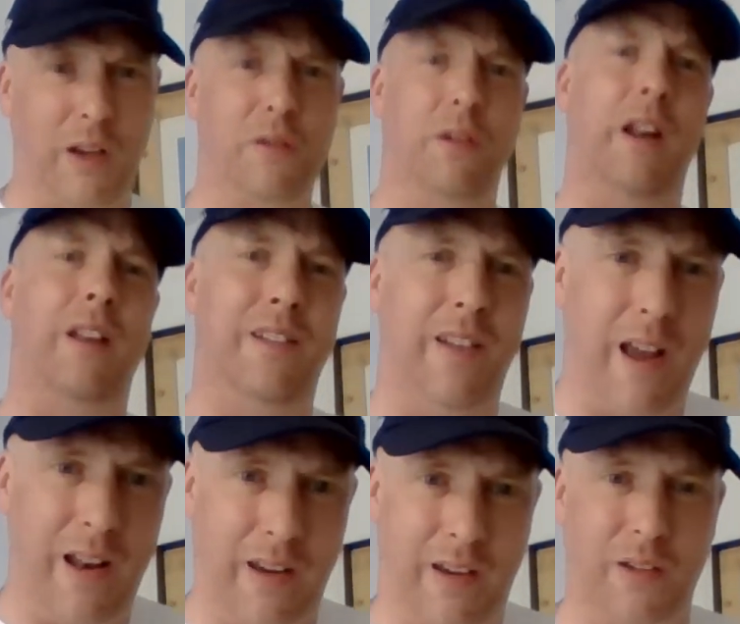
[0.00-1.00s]
that's really
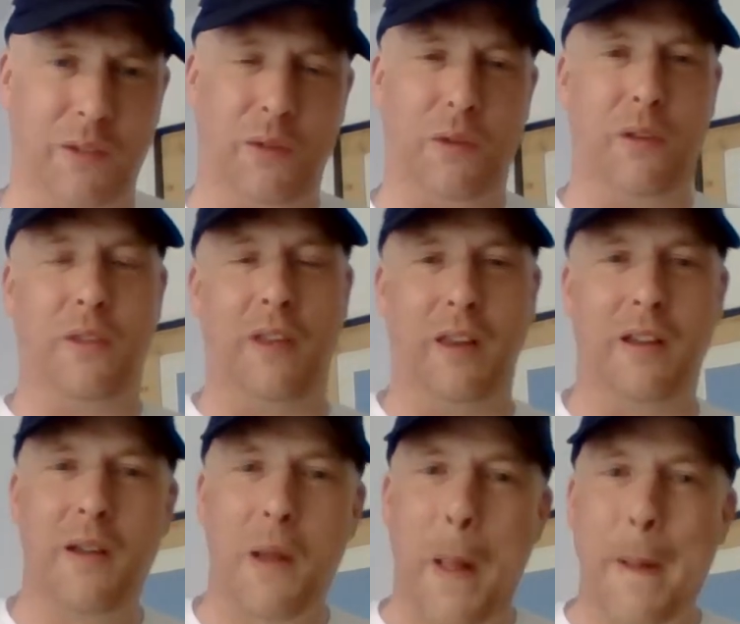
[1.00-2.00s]
delicate sort of thing.
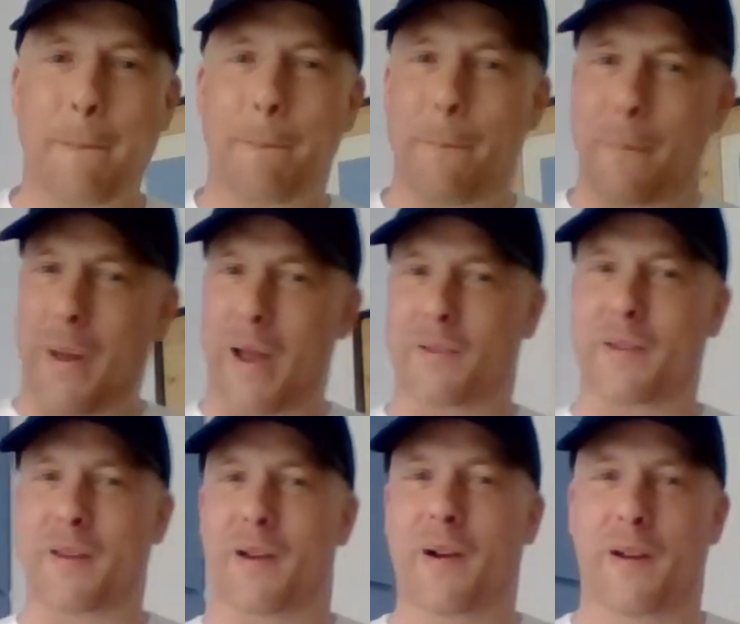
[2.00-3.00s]
As
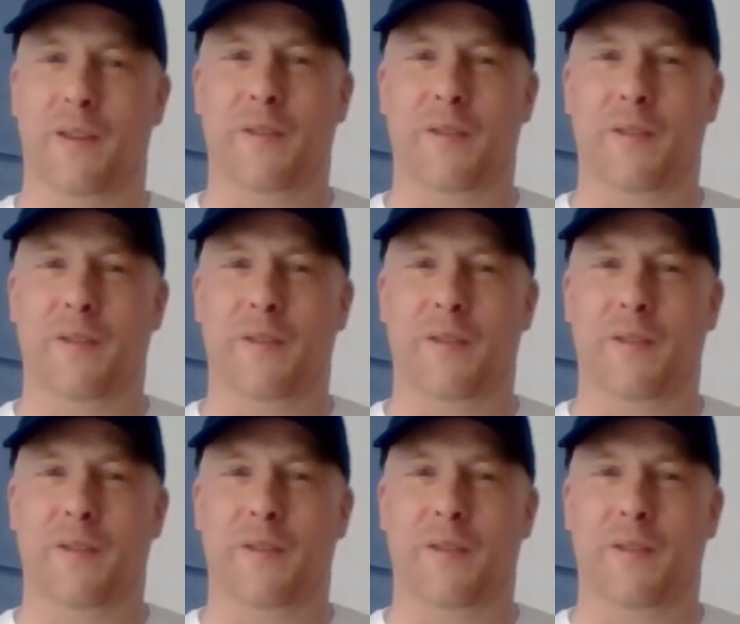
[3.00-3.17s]
a guy,